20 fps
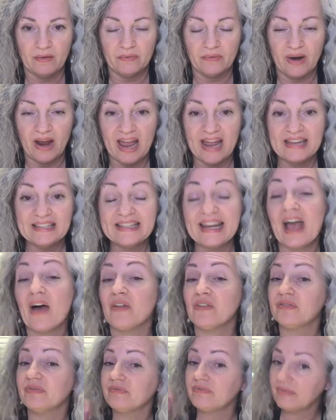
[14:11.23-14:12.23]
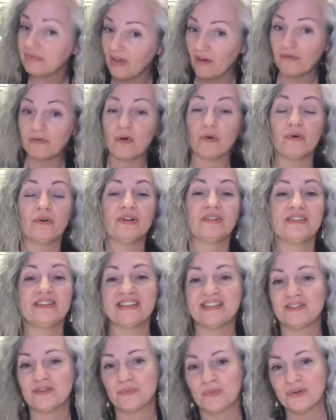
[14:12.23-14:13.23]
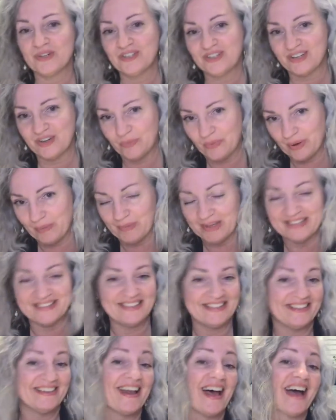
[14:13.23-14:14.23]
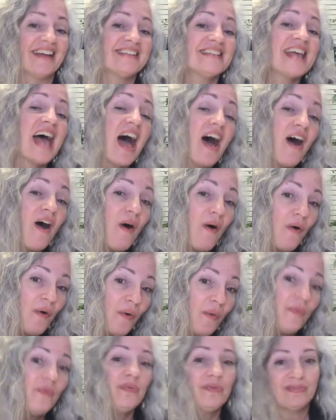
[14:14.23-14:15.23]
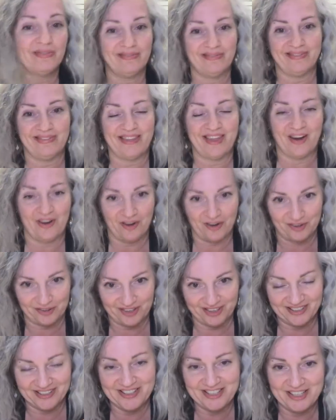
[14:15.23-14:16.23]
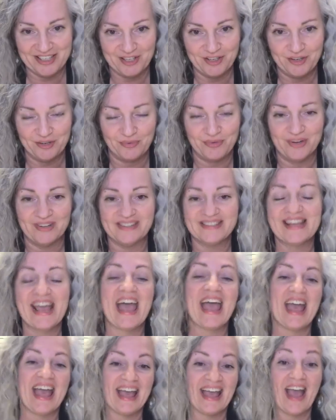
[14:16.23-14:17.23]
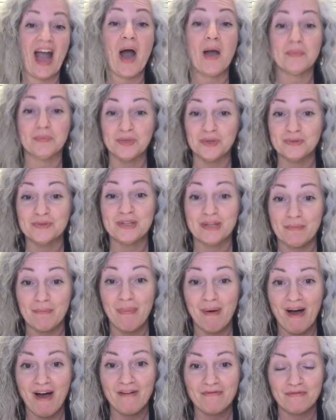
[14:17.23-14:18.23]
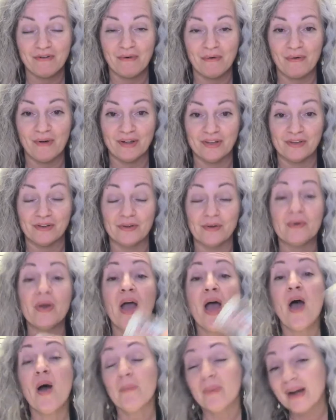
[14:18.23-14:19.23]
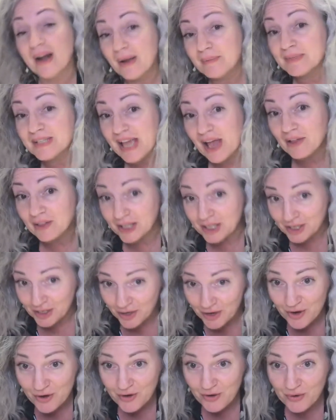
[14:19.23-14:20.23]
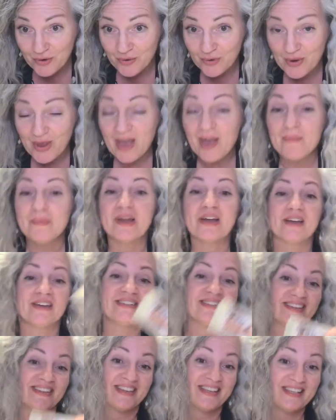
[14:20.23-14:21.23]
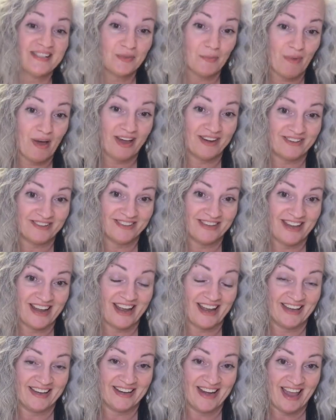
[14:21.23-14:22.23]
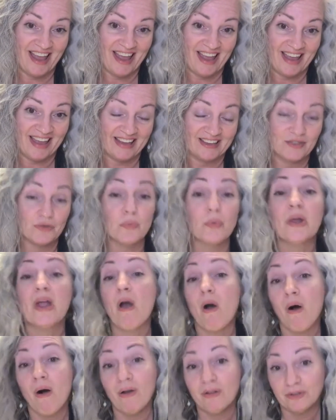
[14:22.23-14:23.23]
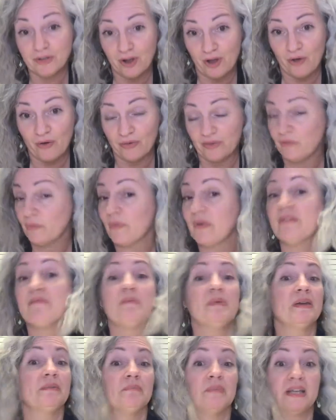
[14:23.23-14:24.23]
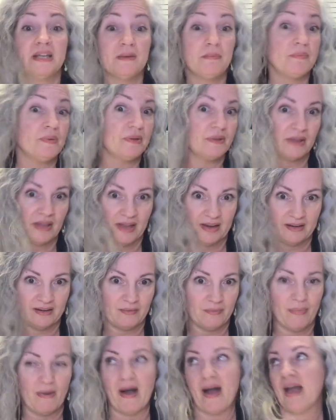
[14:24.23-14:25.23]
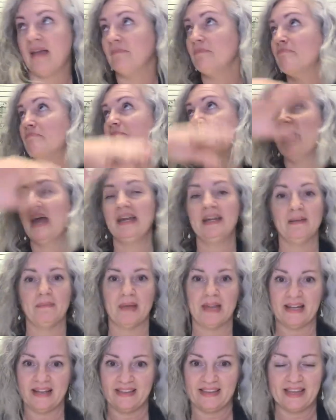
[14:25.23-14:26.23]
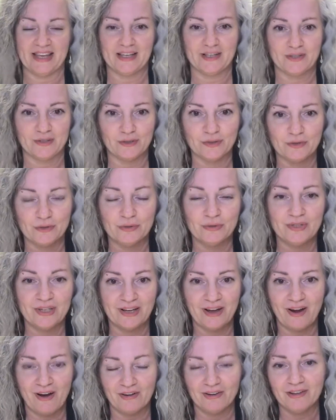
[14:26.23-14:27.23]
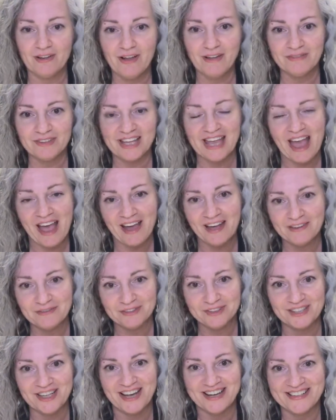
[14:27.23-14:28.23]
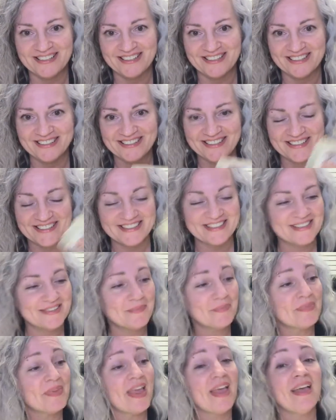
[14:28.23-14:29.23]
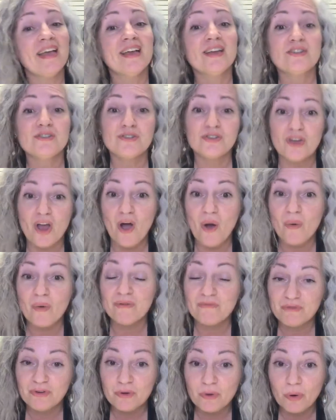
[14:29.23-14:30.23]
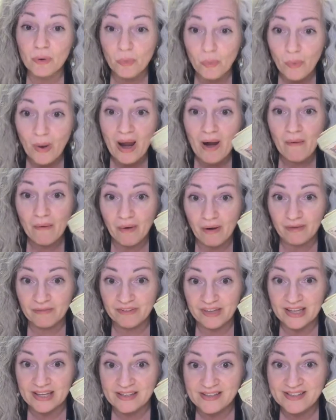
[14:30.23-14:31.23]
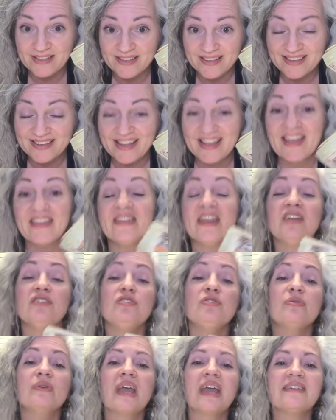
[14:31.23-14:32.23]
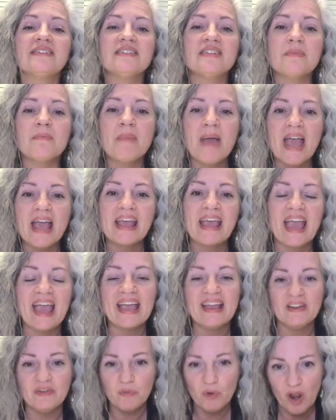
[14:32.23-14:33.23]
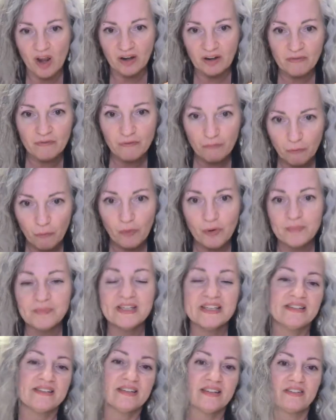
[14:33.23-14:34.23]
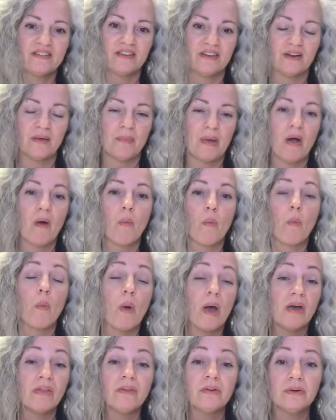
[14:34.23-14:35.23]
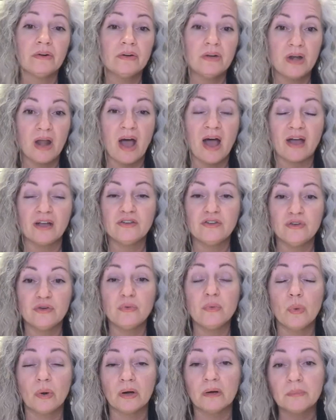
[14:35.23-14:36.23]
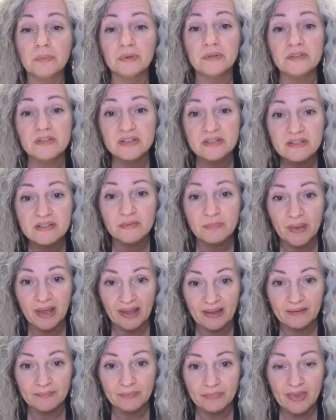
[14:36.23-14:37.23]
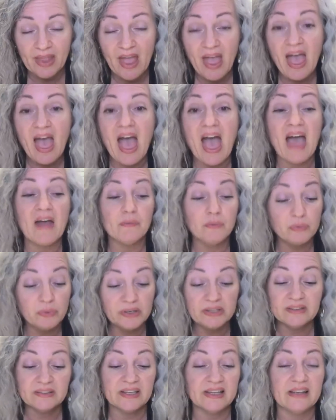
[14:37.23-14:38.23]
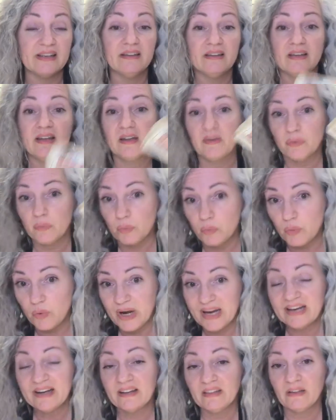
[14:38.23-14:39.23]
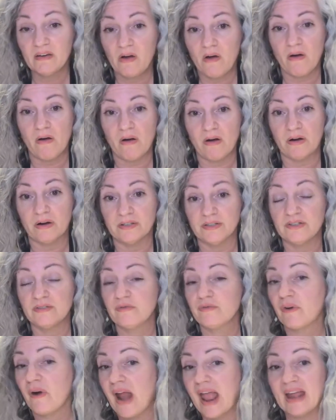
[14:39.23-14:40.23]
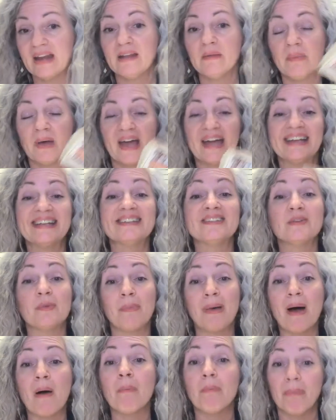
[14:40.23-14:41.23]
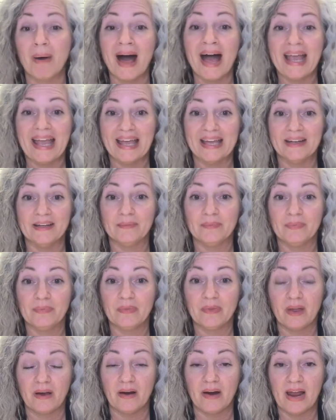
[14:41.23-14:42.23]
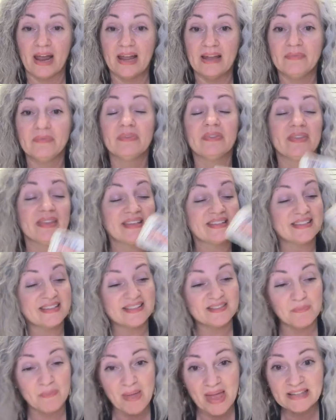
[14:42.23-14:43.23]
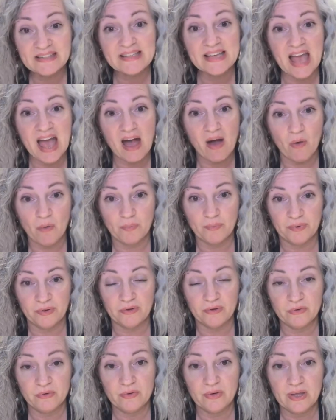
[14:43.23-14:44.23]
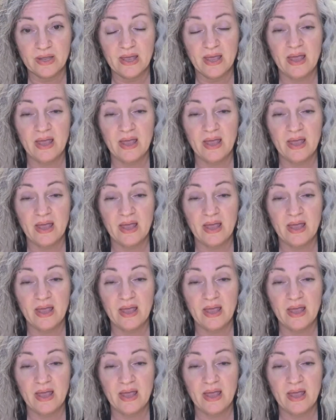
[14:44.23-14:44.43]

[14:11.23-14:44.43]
Right? Now, of course, these witchy women did not tell their constituents, hey, I'm using Botho on you. But I'm telling you, because in this modern day and age, we all know that we've been manipulated by many, many things, including our lovely advertising system. So if you're aware of it, then you get to make an informed decision about whether or not you want to participate. And really, reading the cards for anybody is about buy-in, all right? This is meant to help you,